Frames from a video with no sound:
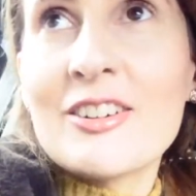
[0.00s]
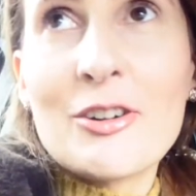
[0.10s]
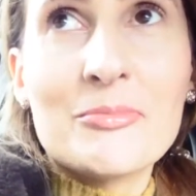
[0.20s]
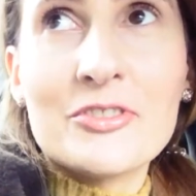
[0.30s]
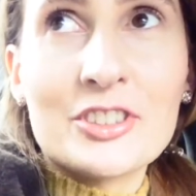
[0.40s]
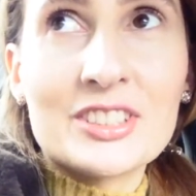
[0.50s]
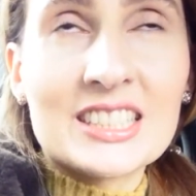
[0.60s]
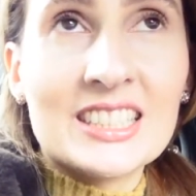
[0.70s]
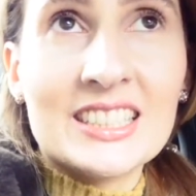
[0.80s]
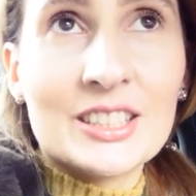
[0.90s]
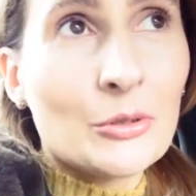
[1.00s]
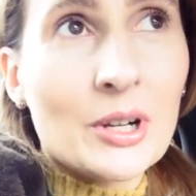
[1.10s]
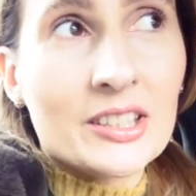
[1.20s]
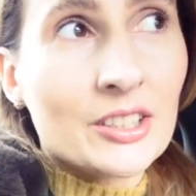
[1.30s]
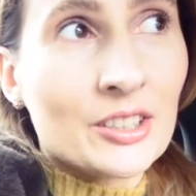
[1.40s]
Obviously the
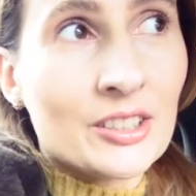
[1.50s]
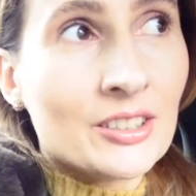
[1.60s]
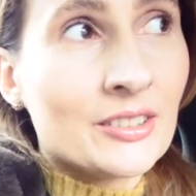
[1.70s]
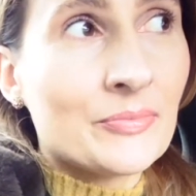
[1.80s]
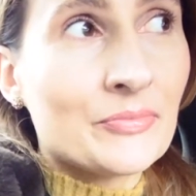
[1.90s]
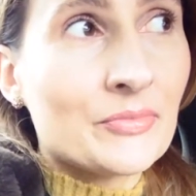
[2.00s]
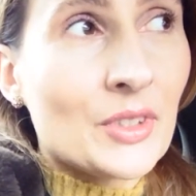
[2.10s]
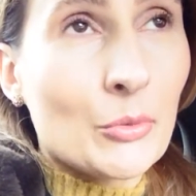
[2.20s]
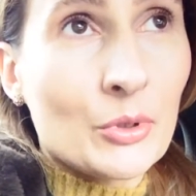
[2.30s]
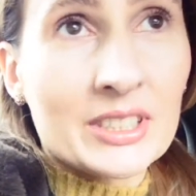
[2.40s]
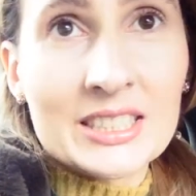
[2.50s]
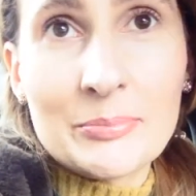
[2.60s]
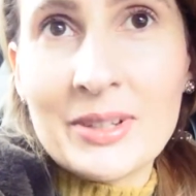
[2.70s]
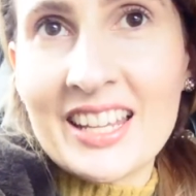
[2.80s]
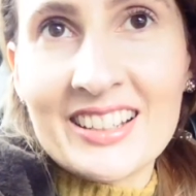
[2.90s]
weather was
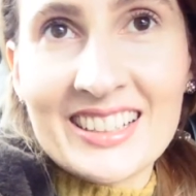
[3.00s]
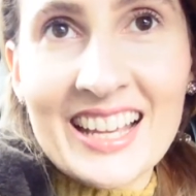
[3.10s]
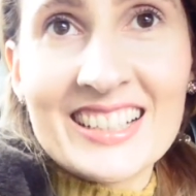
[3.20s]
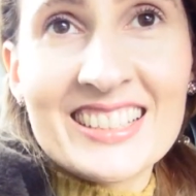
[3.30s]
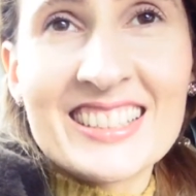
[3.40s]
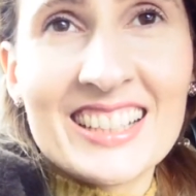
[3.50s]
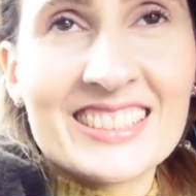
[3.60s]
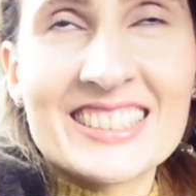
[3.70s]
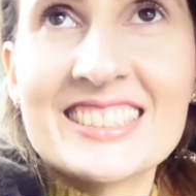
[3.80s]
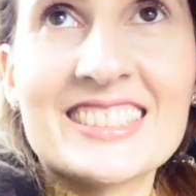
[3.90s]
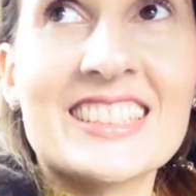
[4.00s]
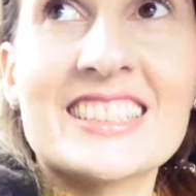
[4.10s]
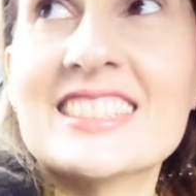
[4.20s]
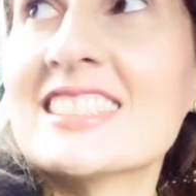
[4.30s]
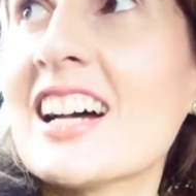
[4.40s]
playing against us
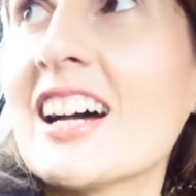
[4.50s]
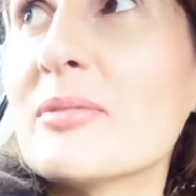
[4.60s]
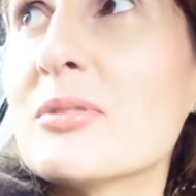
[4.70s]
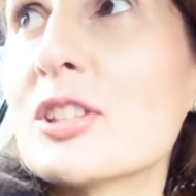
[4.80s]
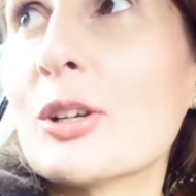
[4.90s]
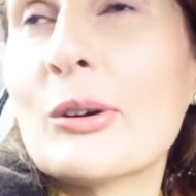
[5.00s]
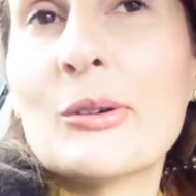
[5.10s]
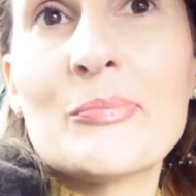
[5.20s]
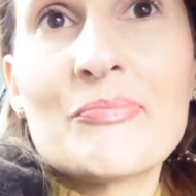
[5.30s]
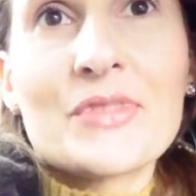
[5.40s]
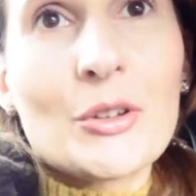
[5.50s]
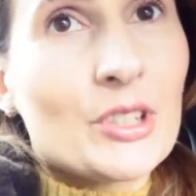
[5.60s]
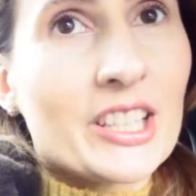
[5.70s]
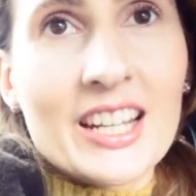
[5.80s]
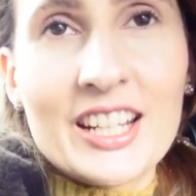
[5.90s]
this time, so
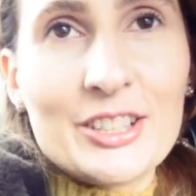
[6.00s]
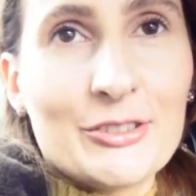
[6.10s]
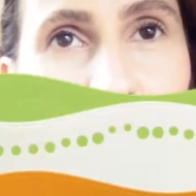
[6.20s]
what can I do?